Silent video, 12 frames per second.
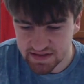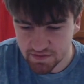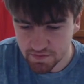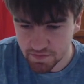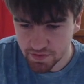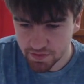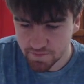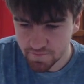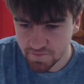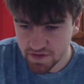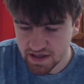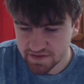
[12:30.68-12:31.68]

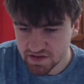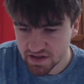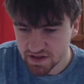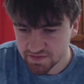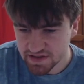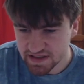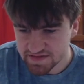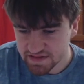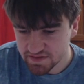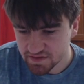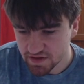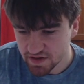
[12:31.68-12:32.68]
L5 guy, I'm
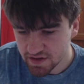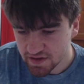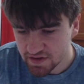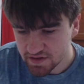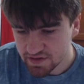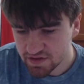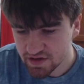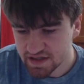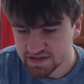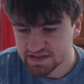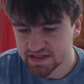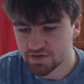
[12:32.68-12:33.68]
guessing.
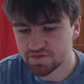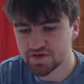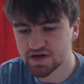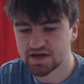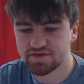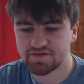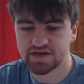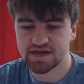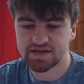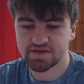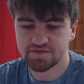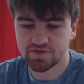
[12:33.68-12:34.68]
90 L5,
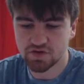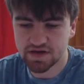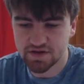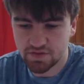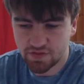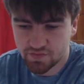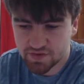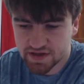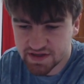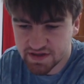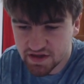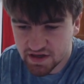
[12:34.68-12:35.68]
84
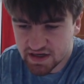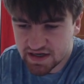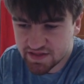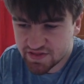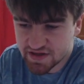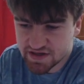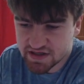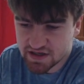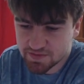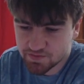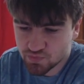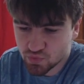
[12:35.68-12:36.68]
L3. I think
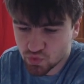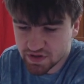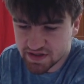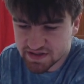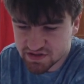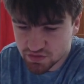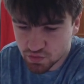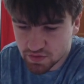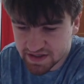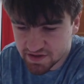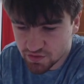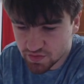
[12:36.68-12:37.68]
I'm willing to
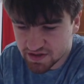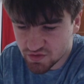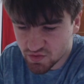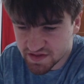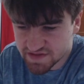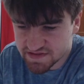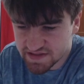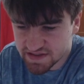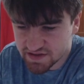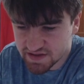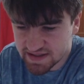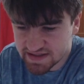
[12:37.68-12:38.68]
wait a week with
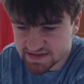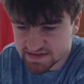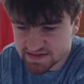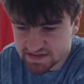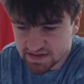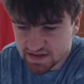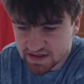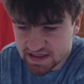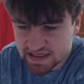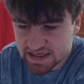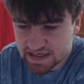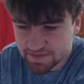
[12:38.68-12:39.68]
Steele, as
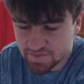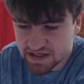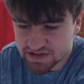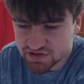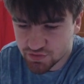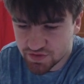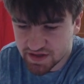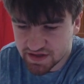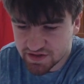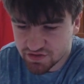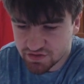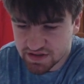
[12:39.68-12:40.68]
I do
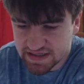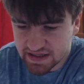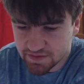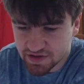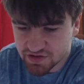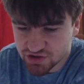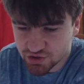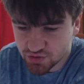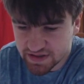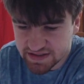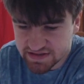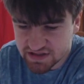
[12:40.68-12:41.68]
think you can get him in 2
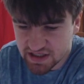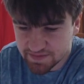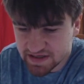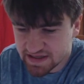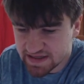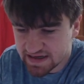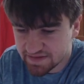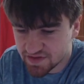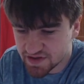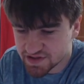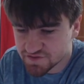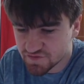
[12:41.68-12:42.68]
weeks' time and have
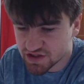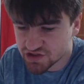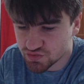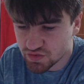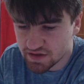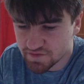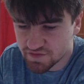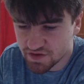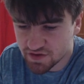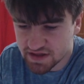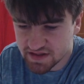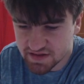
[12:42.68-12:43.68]
this fresh run for
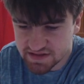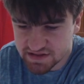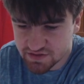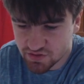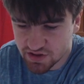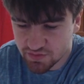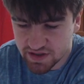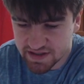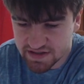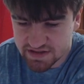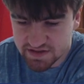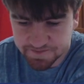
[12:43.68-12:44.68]
at least 3
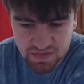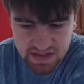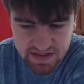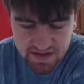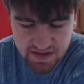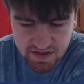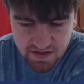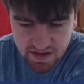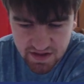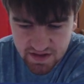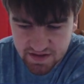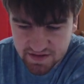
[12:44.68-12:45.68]
weeks here.
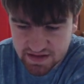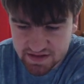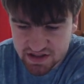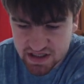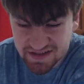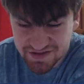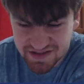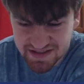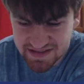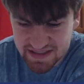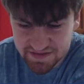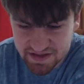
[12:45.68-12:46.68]
Then Carlton
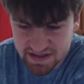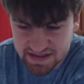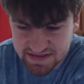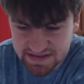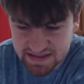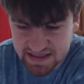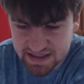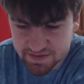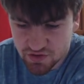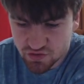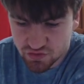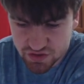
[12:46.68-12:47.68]
is even an easy game.
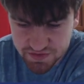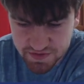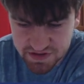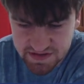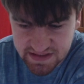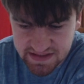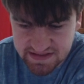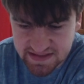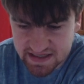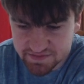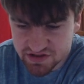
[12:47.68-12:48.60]
Richmond's an easy game.